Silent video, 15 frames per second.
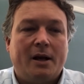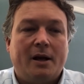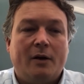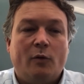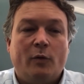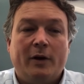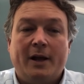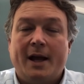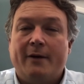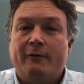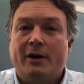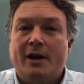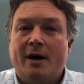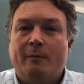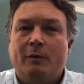We have
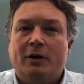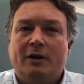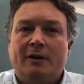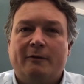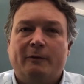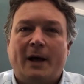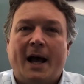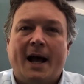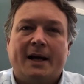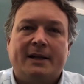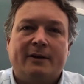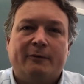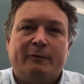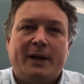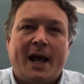a number of
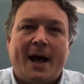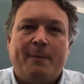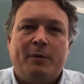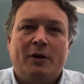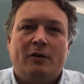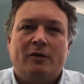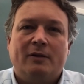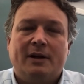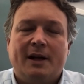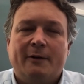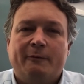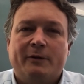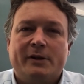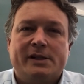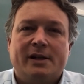active capital
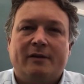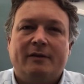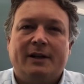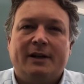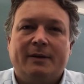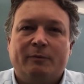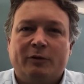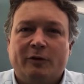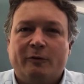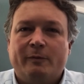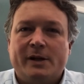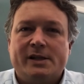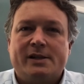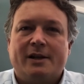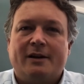and facility
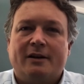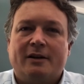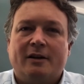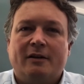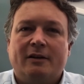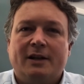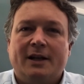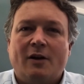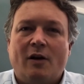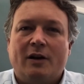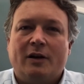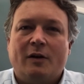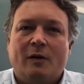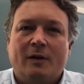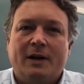improvements that are currently
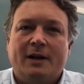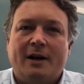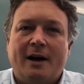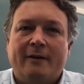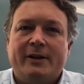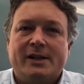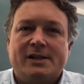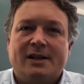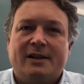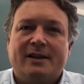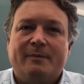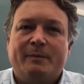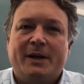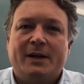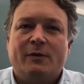ongoing. Obviously,
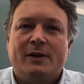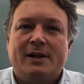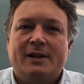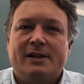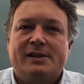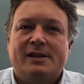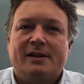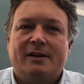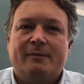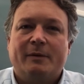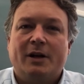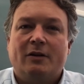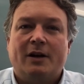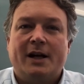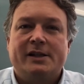the big one is the
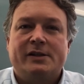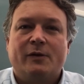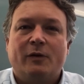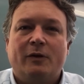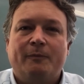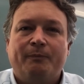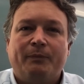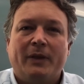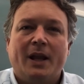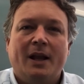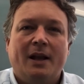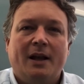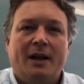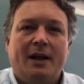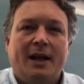middle high school,
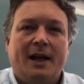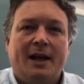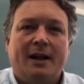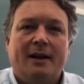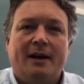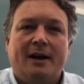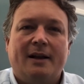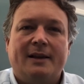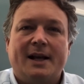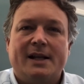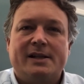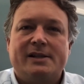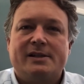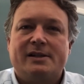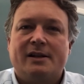and
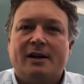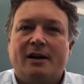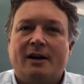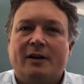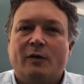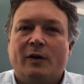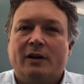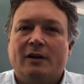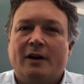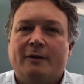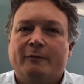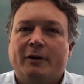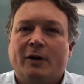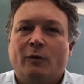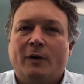that's going
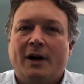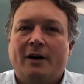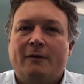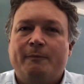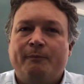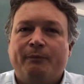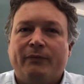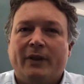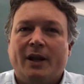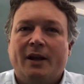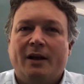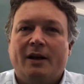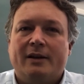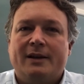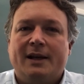along very well.
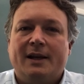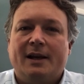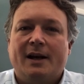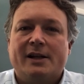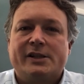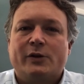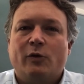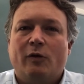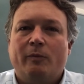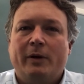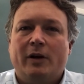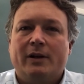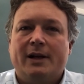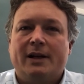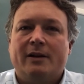The school
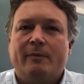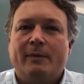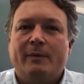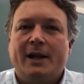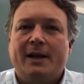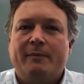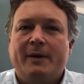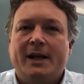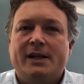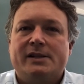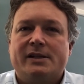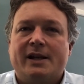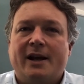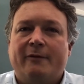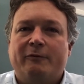building committee
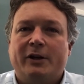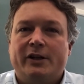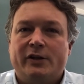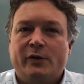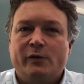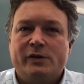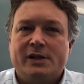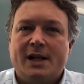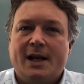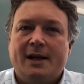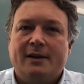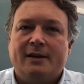meets every Tuesday.